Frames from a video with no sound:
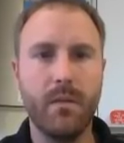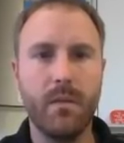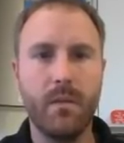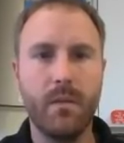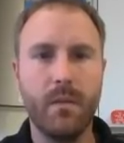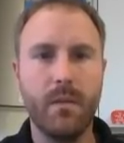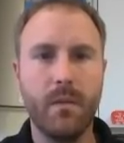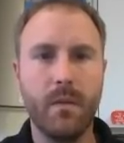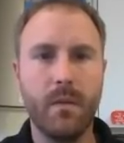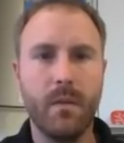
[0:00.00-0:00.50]

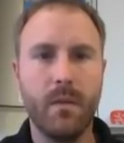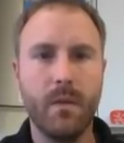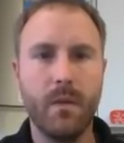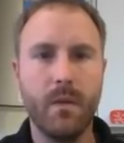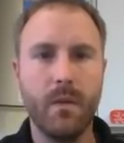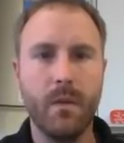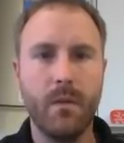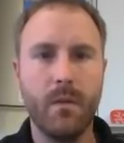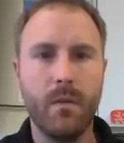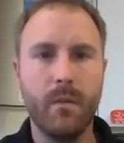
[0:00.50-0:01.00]

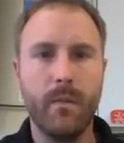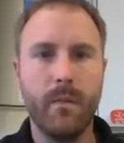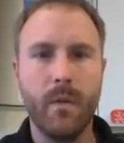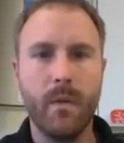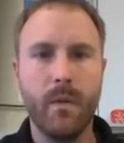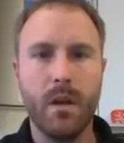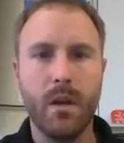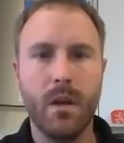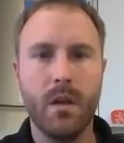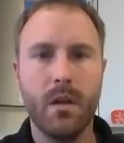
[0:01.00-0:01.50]

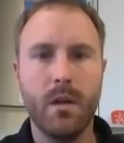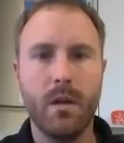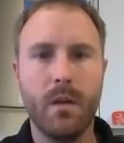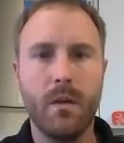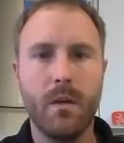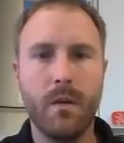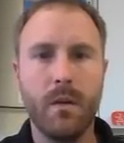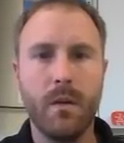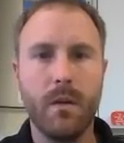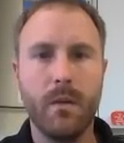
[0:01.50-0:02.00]

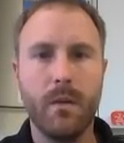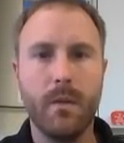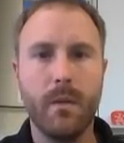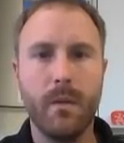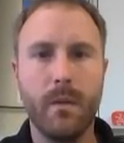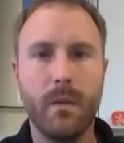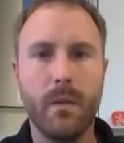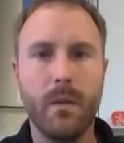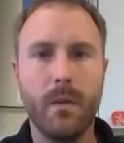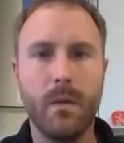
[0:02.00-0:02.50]

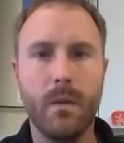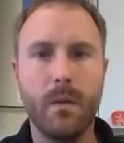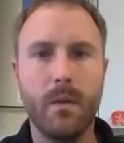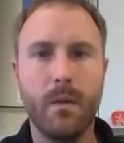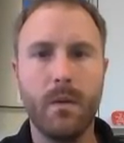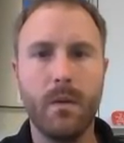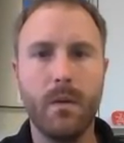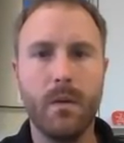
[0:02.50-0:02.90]
No one is speaking in this clip.